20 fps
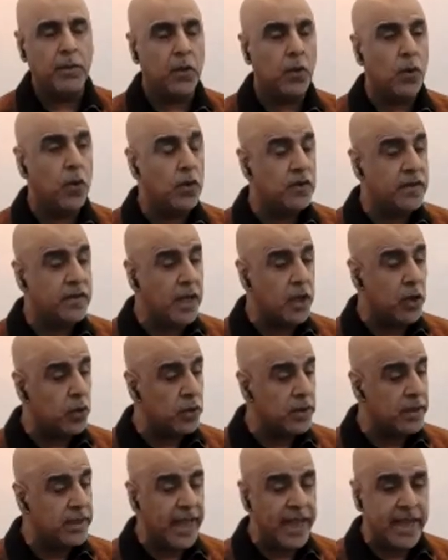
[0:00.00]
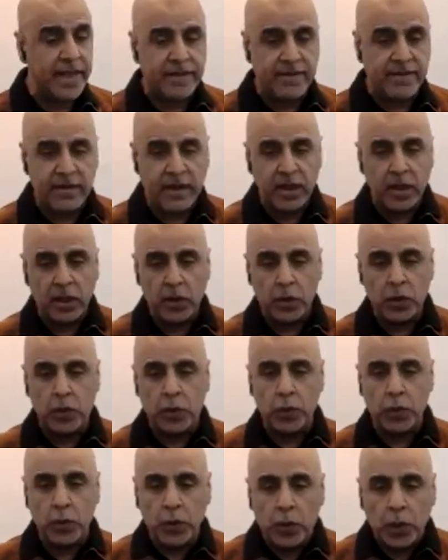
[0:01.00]
Because they contain
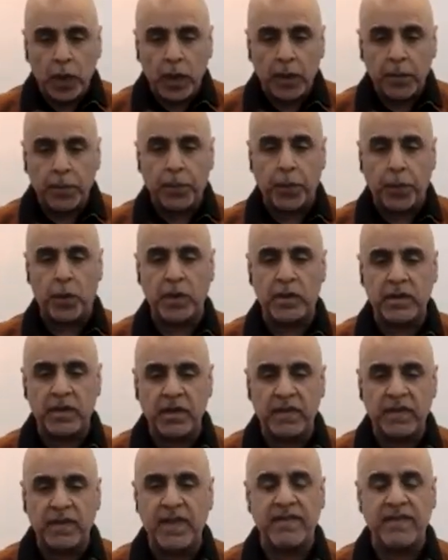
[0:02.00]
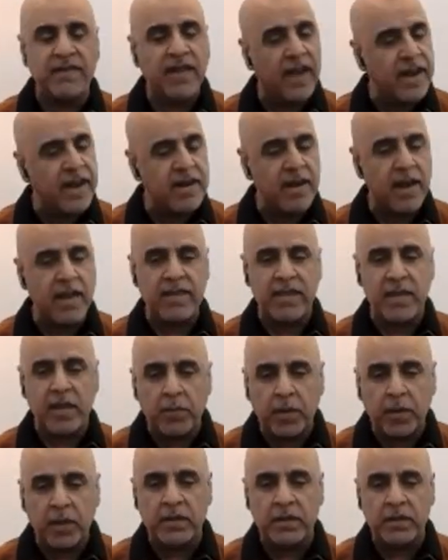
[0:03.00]
two important things and
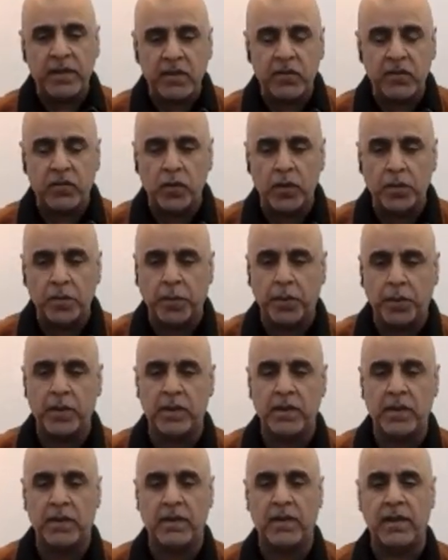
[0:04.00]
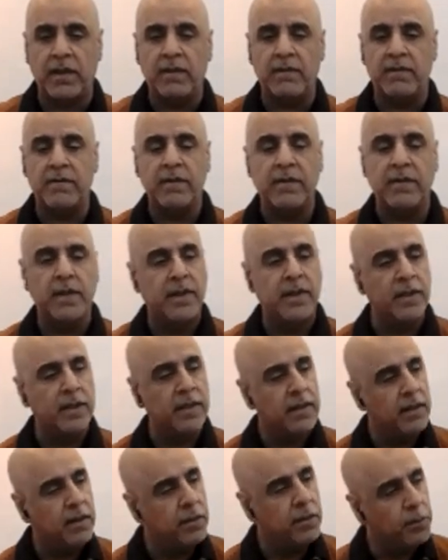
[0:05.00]
nothing but these two important things.
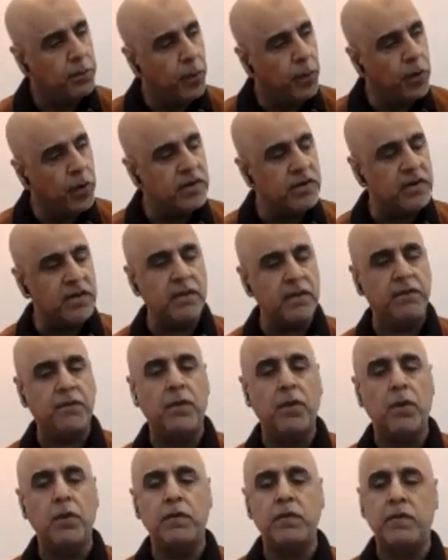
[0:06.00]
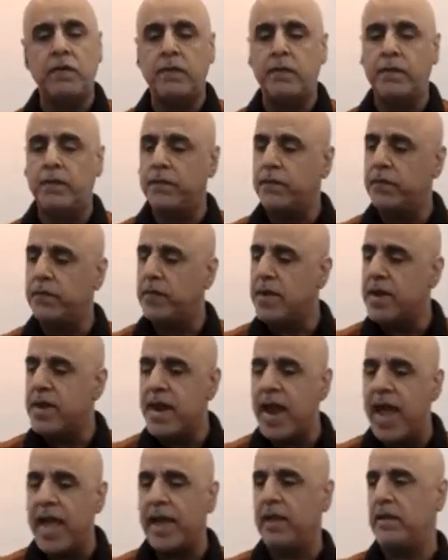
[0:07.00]
Positive thoughts,
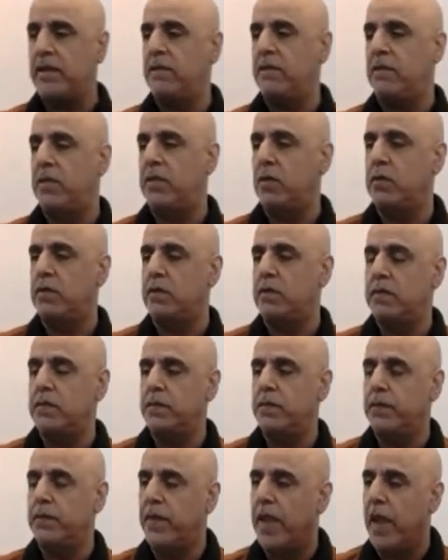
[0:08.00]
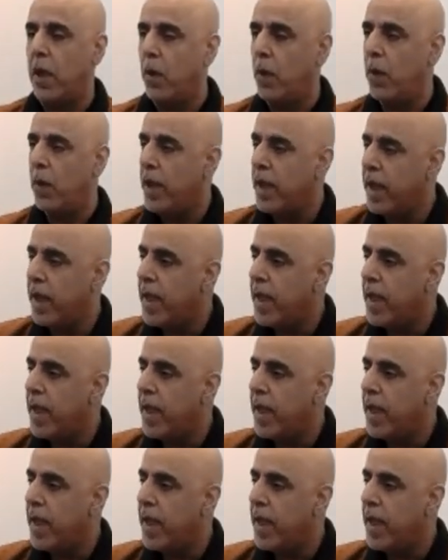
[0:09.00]
negative thoughts. Now,